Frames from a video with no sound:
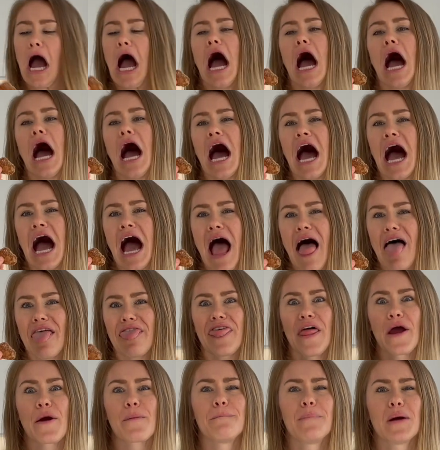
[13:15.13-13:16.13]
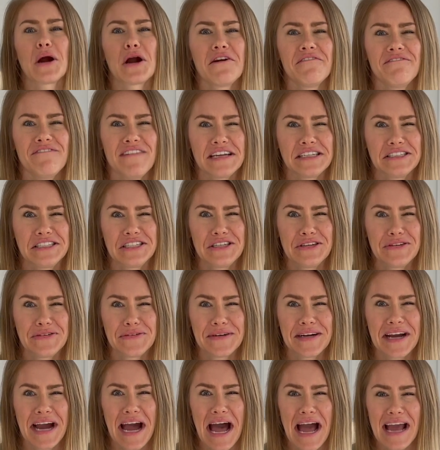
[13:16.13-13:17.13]
Oh, they're perfect, you
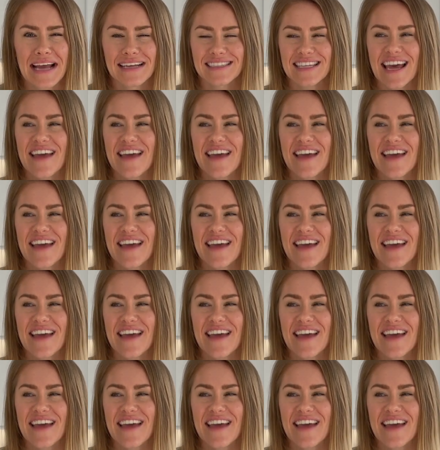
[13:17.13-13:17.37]
guys.